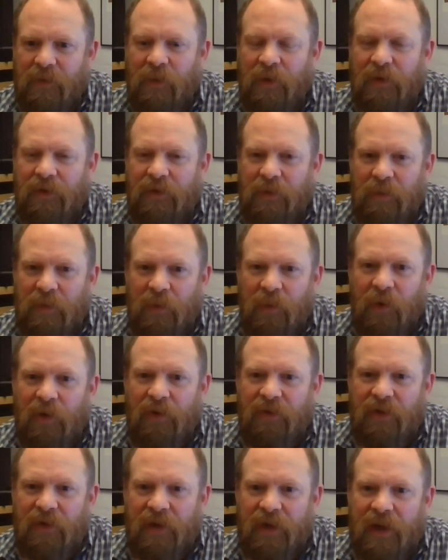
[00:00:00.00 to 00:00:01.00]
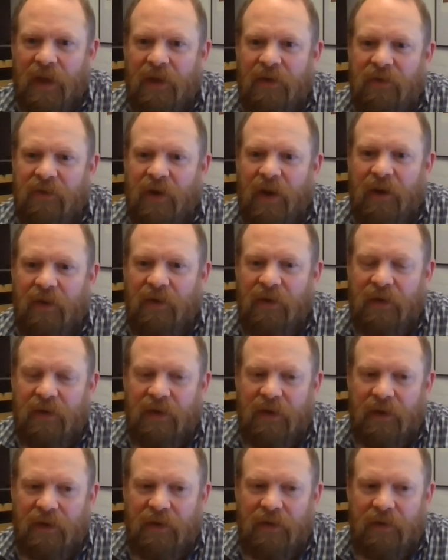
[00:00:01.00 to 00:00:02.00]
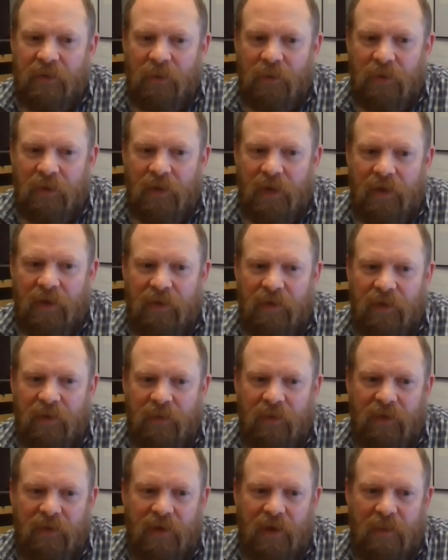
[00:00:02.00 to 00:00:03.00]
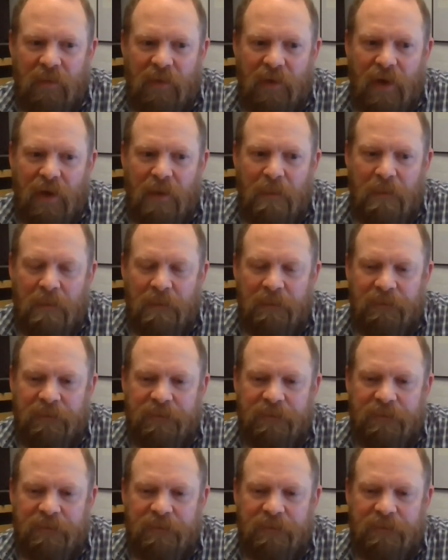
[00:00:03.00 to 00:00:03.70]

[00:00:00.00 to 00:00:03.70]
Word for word: you want to be watching it and chatting and all of that stuff at the same time.